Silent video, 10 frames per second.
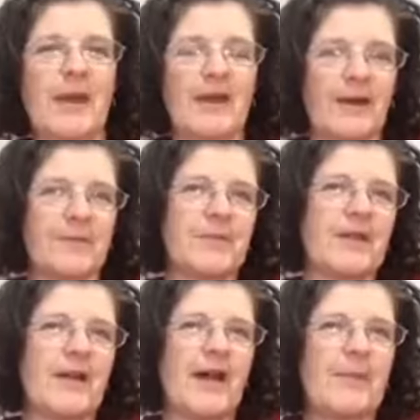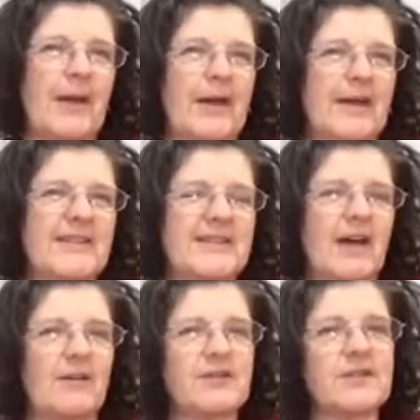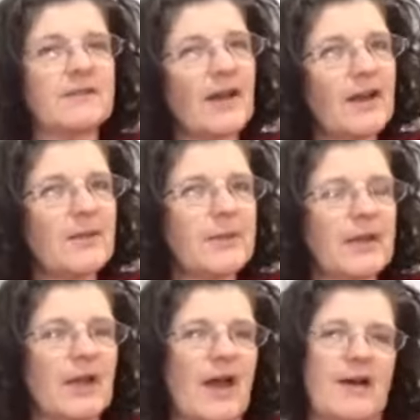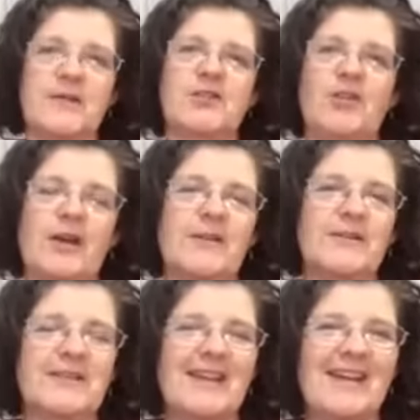better about ourselves and developing our strengths.